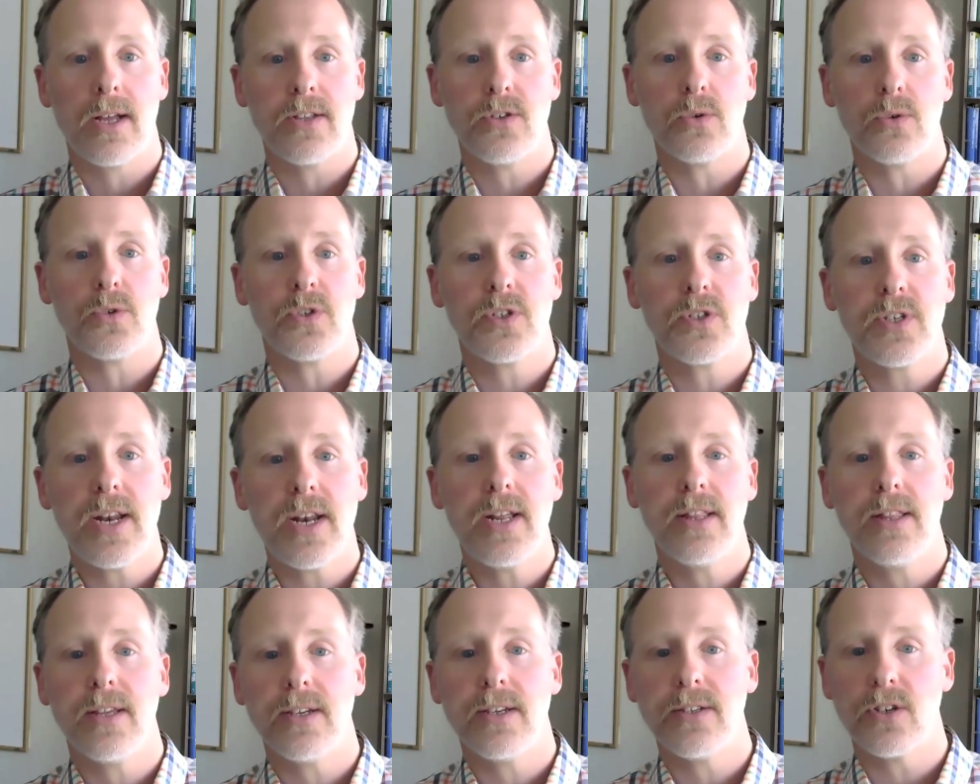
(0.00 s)
And so
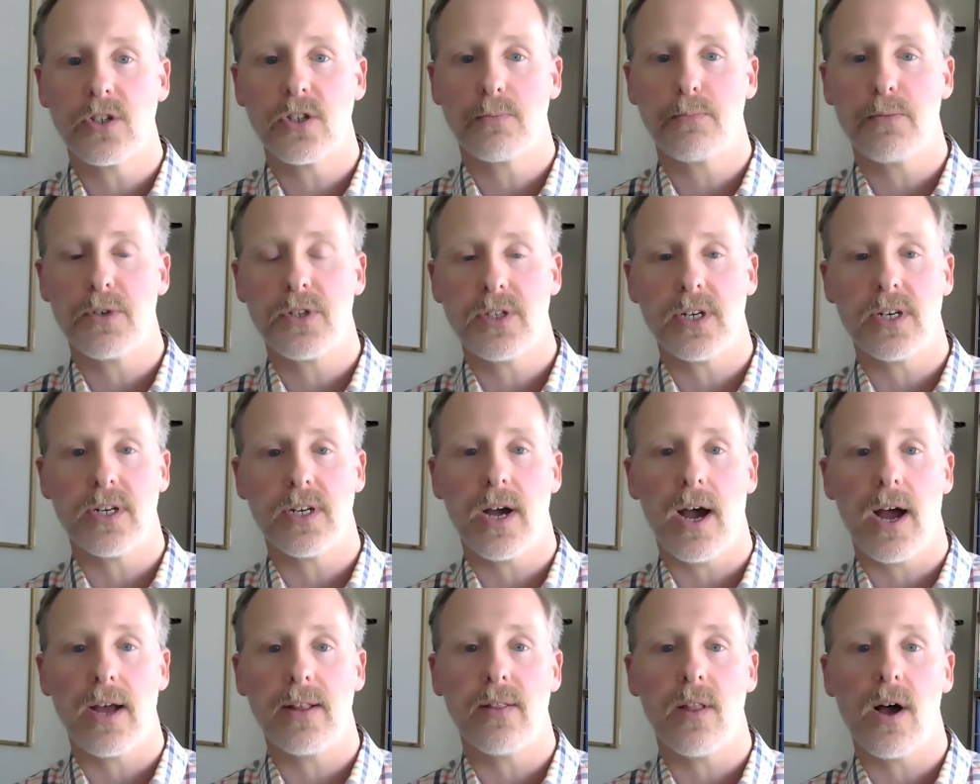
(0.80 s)
setting these explicit
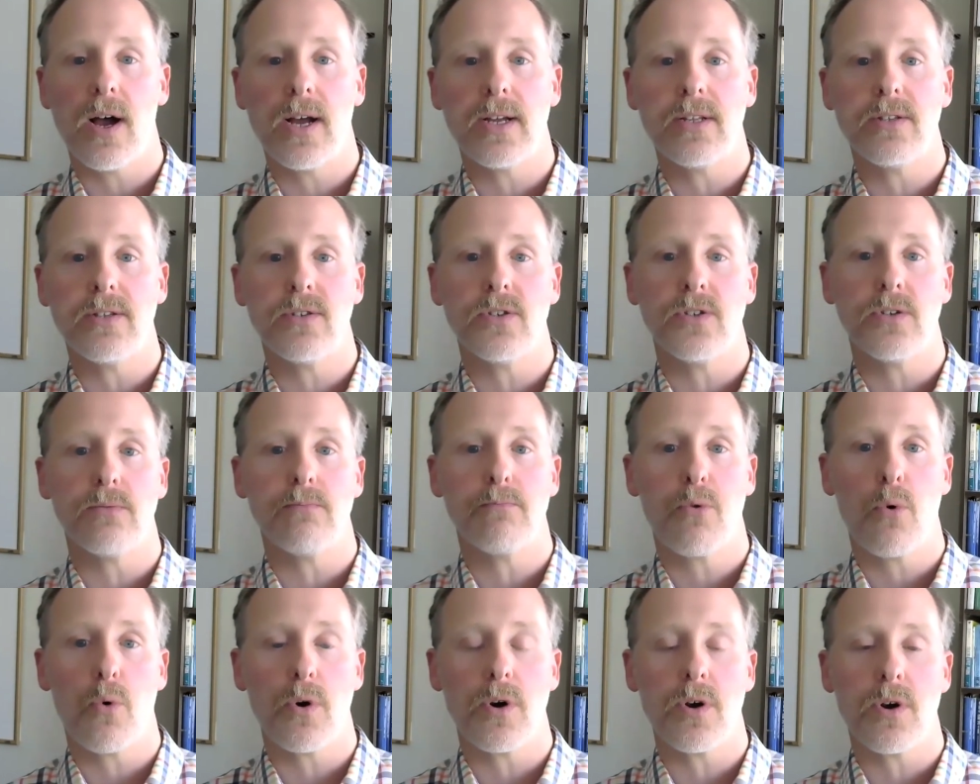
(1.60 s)
guidelines is
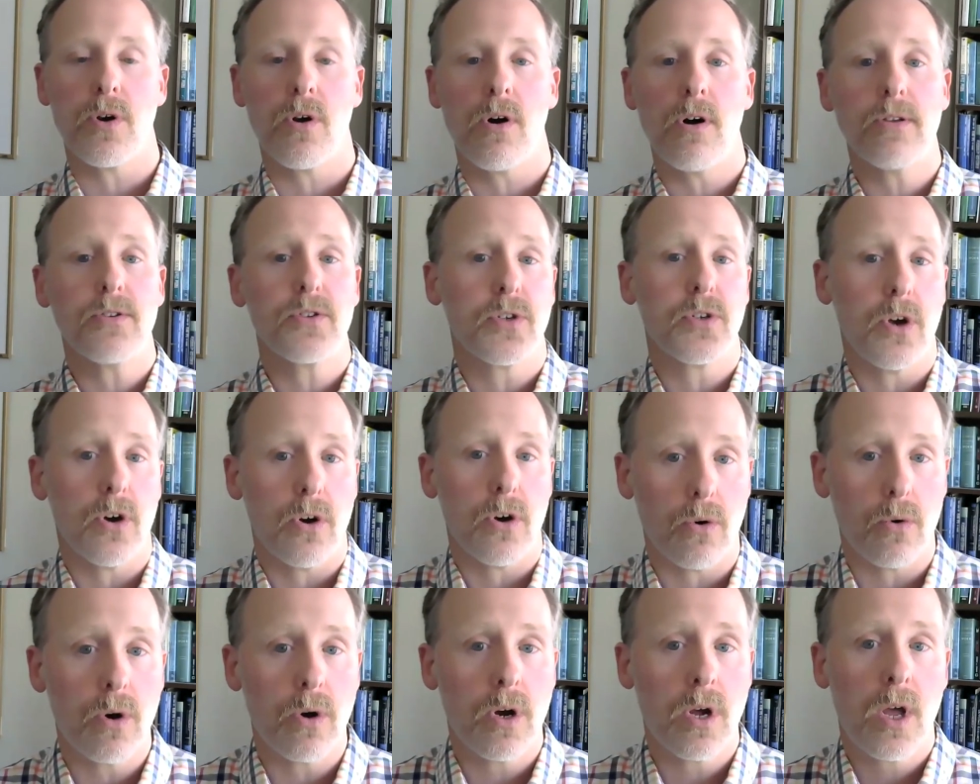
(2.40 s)
important
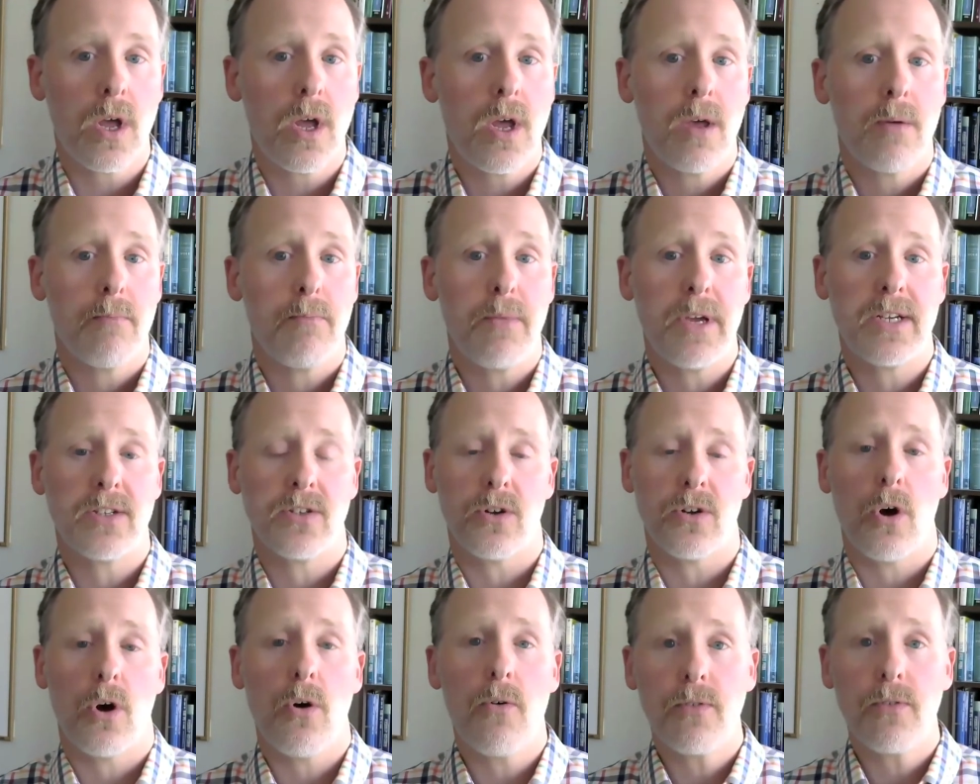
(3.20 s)
also
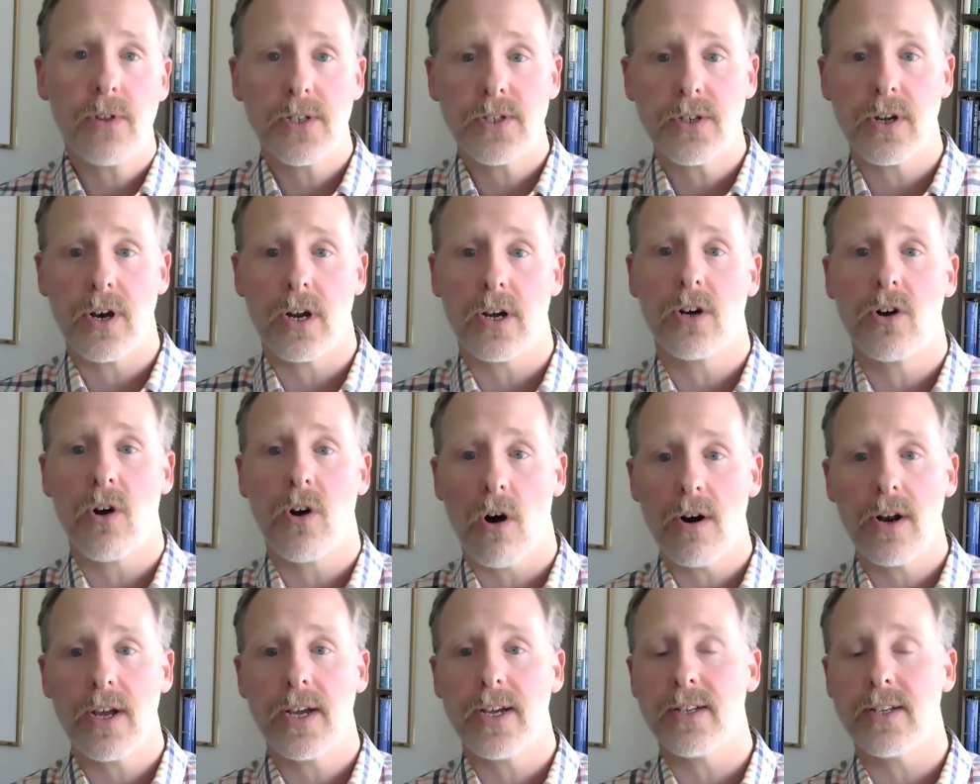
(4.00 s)
because it hopefully is going to
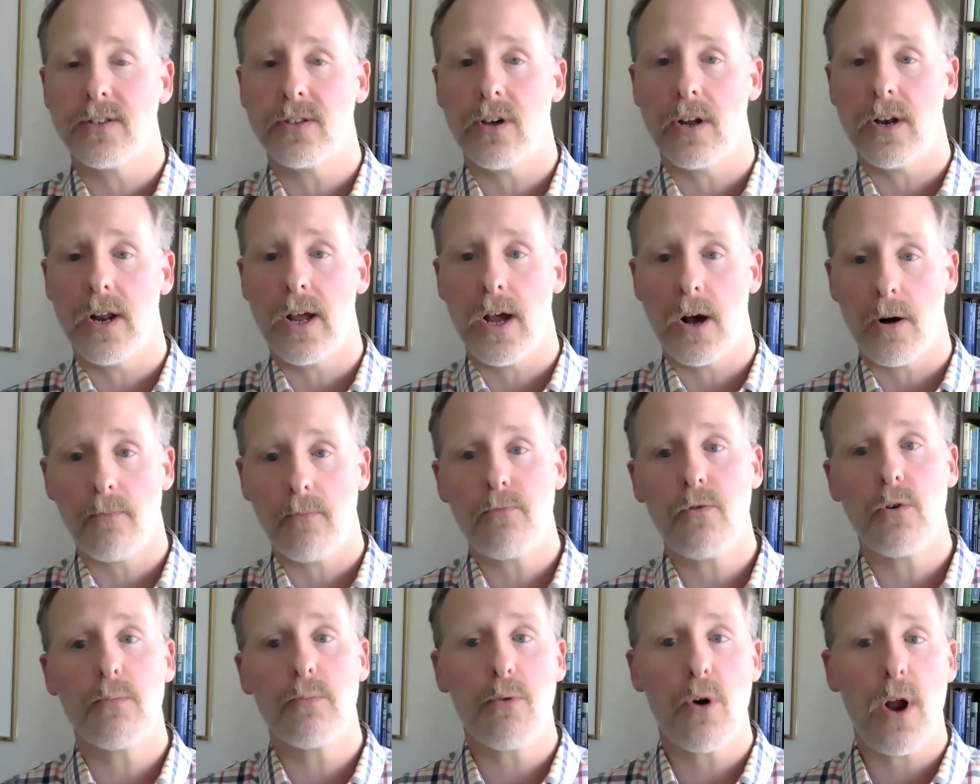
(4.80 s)
guard against
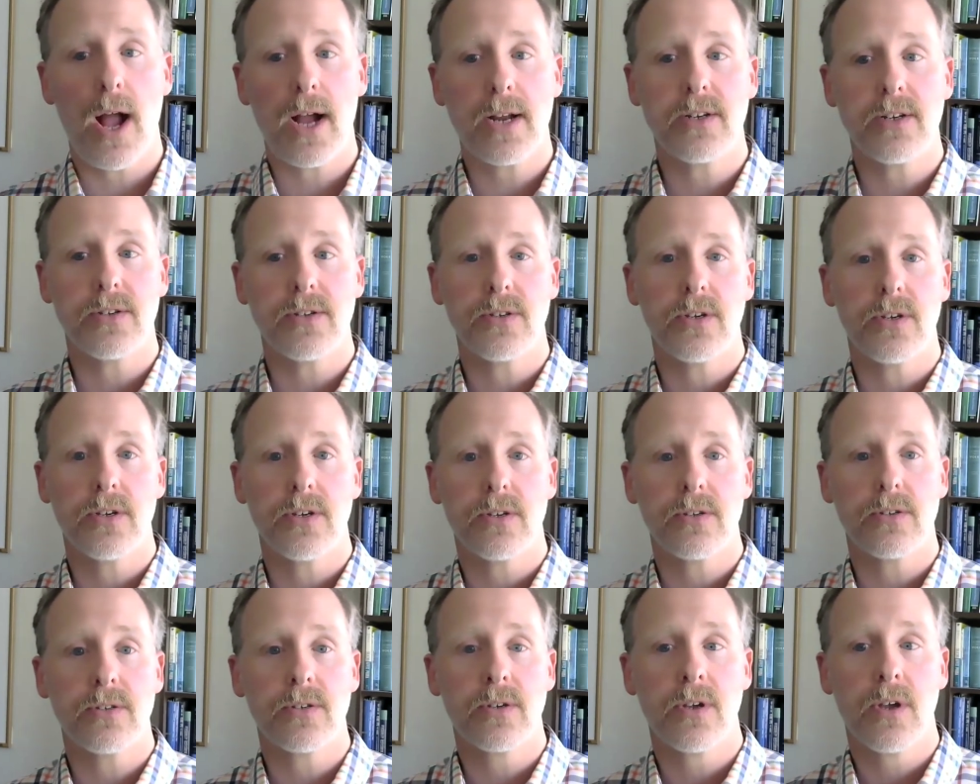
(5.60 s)
unhelpful
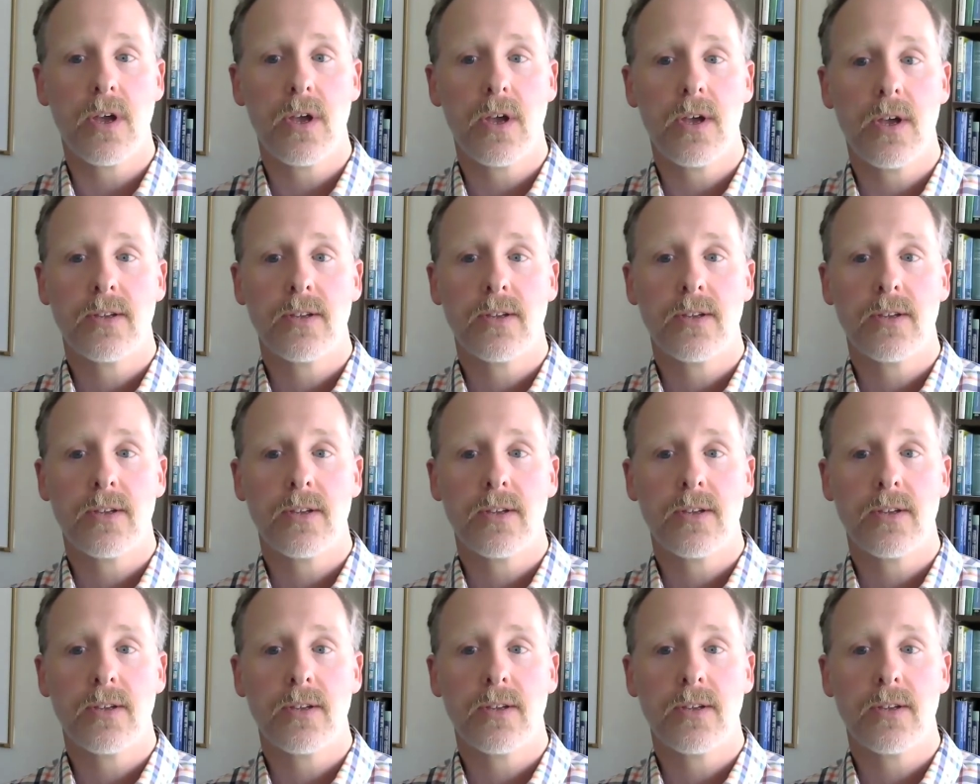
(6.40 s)
practices.